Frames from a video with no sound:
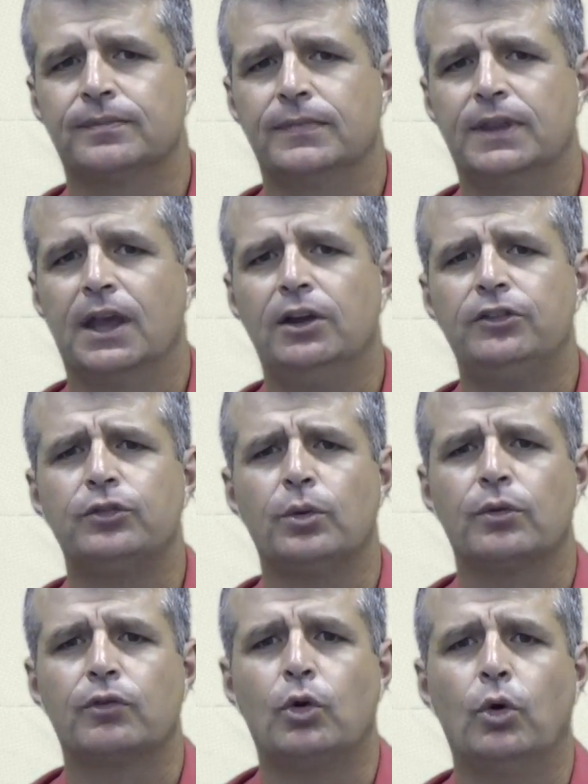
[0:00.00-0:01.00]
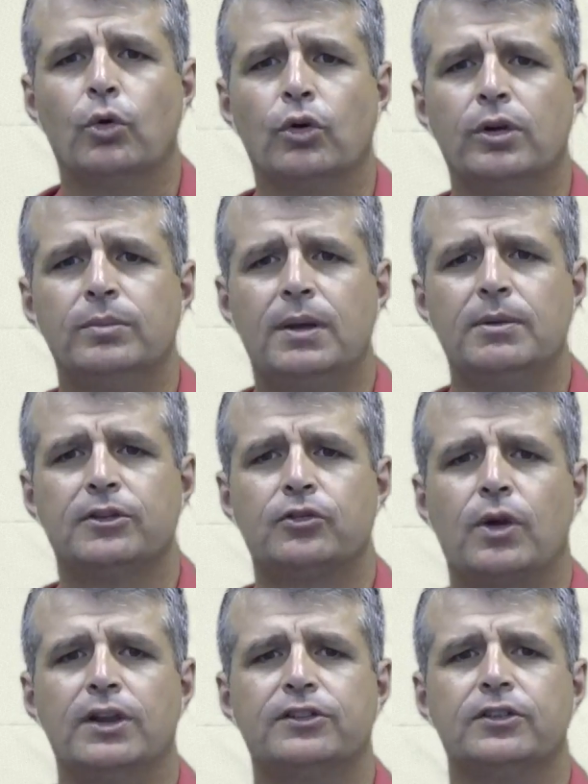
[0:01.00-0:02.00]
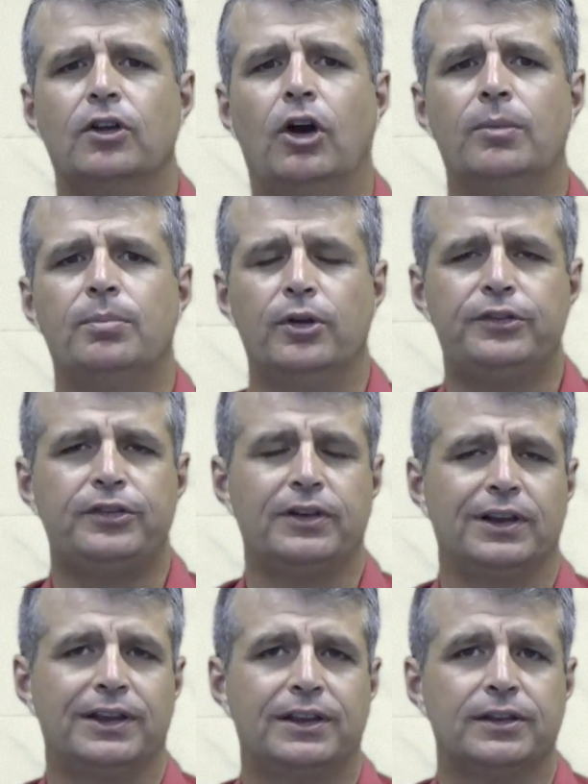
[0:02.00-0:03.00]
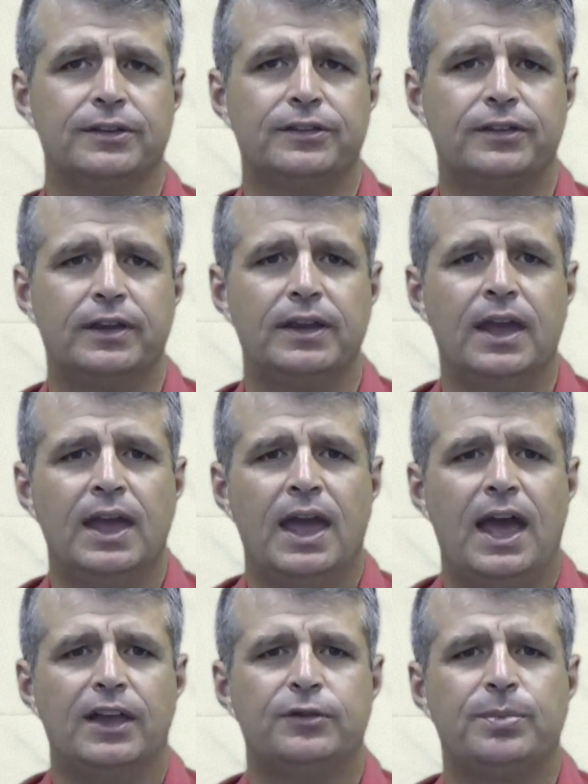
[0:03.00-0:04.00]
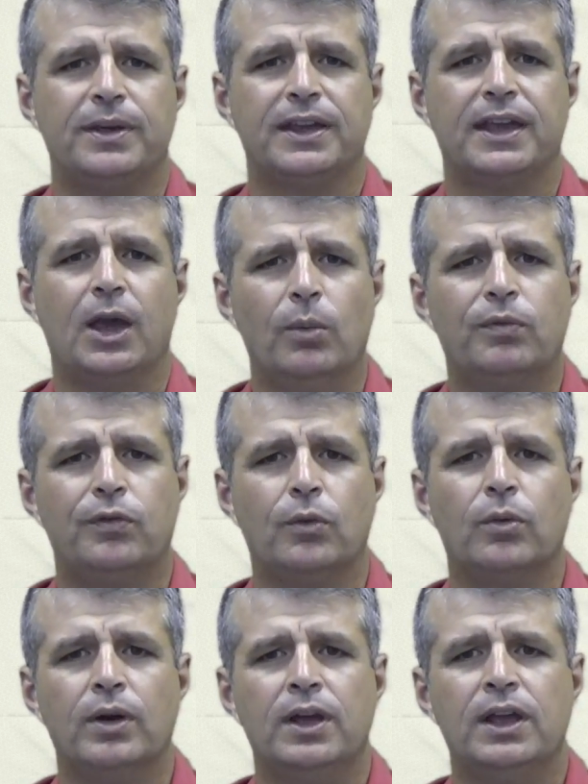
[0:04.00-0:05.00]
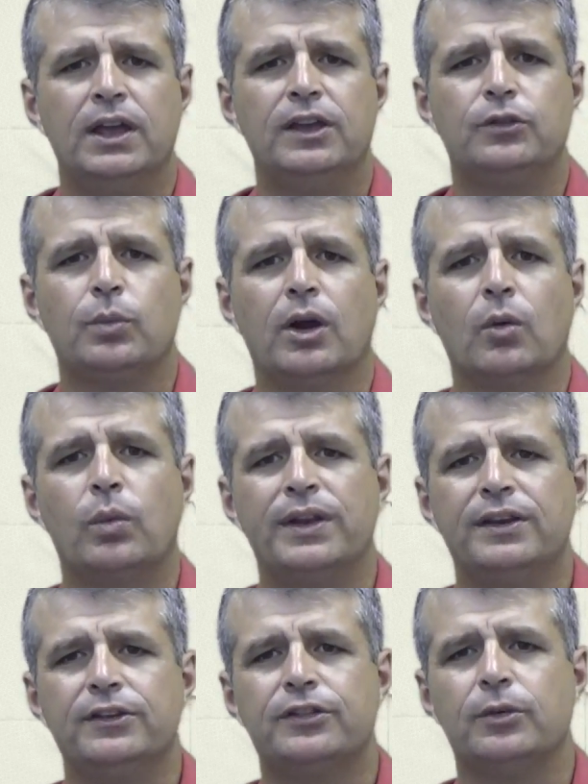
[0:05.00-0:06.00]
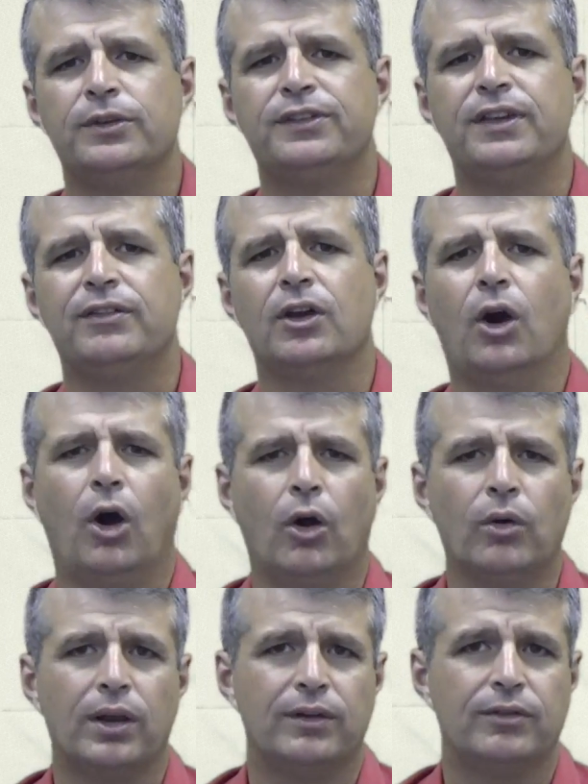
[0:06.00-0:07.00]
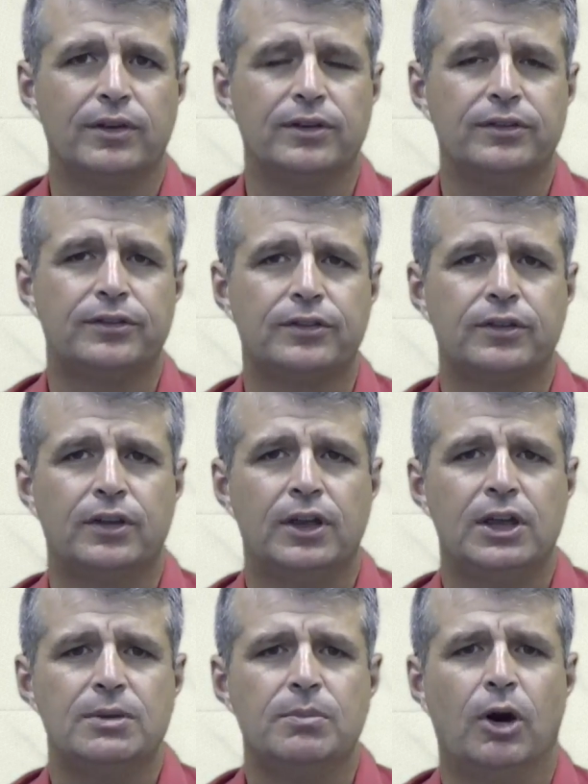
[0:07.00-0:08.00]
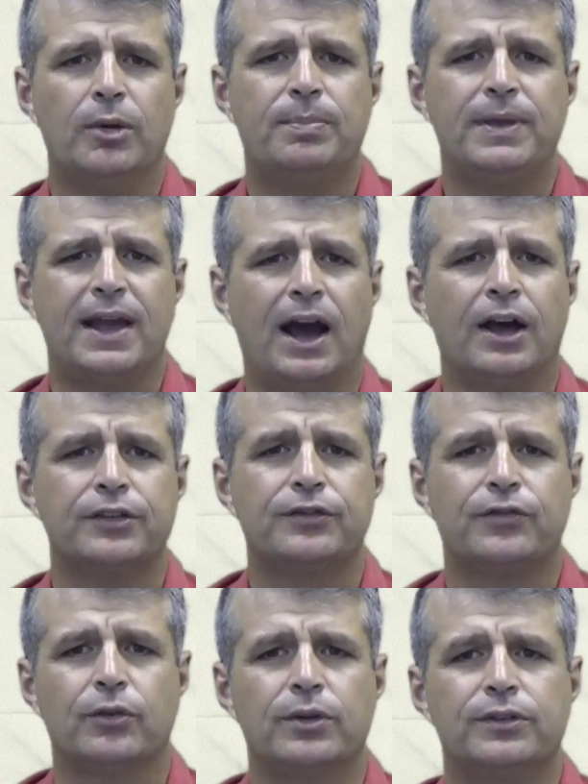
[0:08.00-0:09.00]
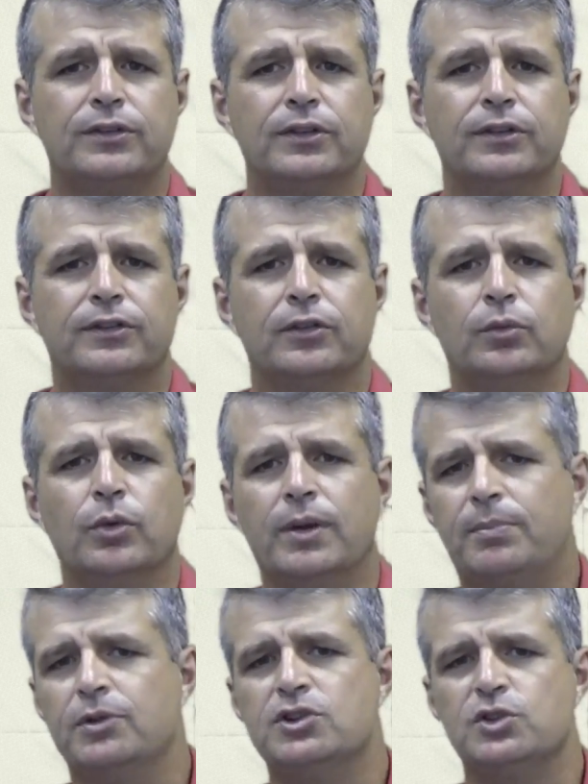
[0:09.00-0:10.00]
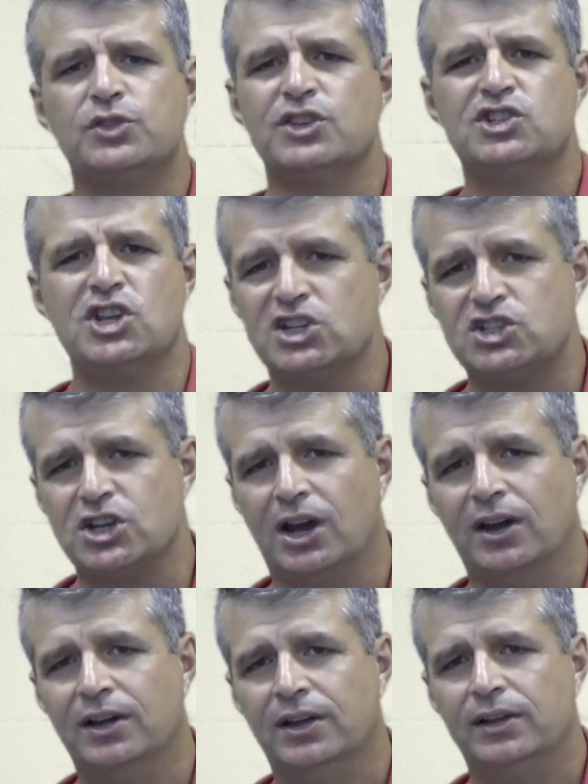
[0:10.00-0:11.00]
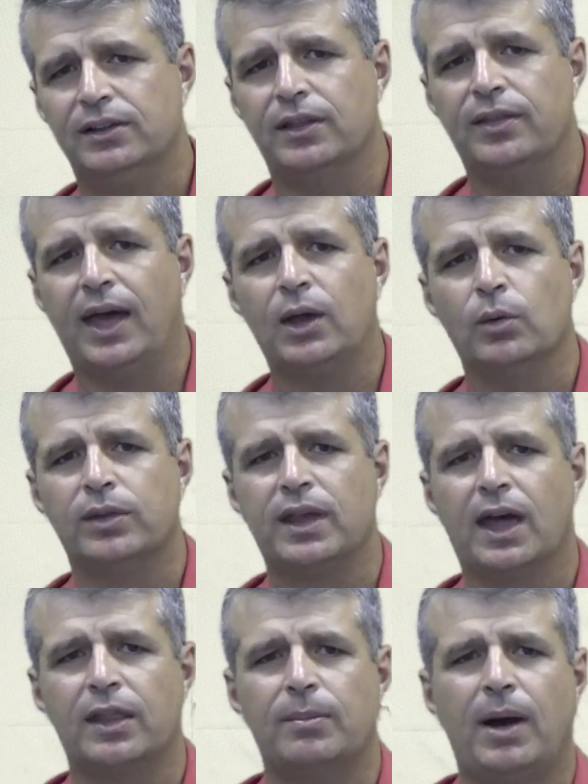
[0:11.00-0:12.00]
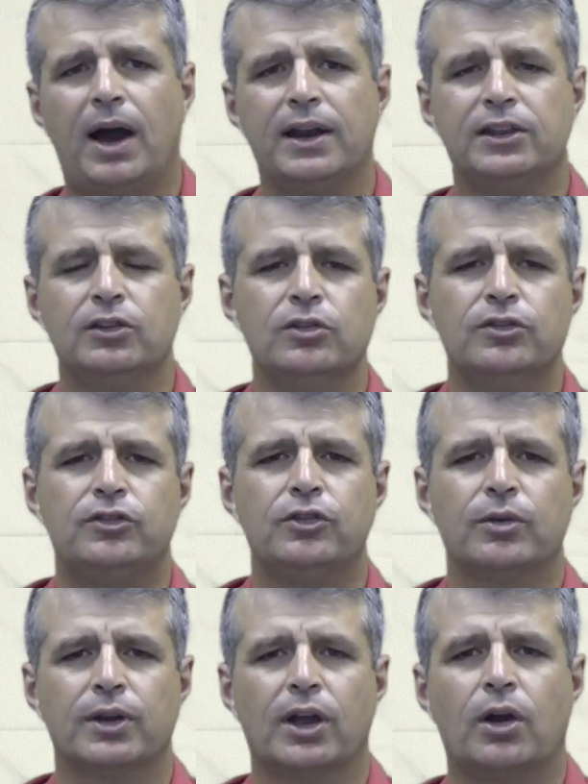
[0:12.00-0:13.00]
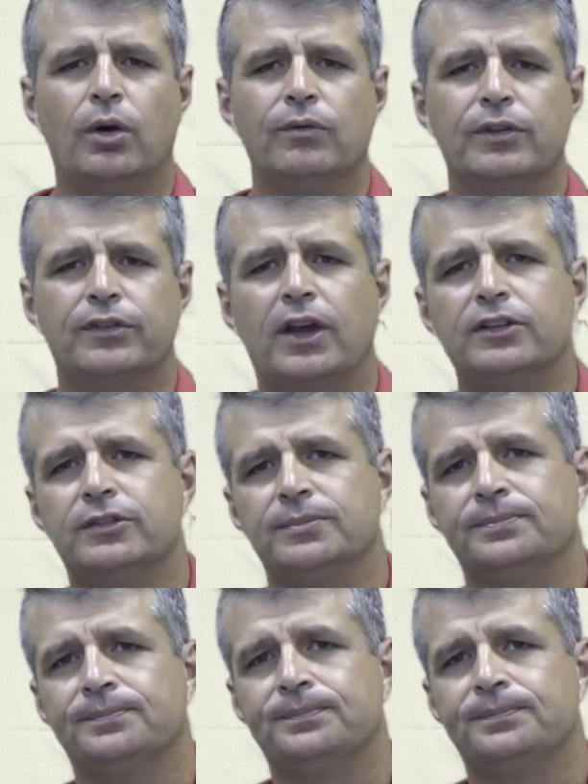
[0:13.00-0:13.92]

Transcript: The only sort of courtroom demonstration I personally can see as being helpful is where a witness who is giving oral evidence might be asked, for instance, to reproduce a gesture that they or the other party used during a conversation.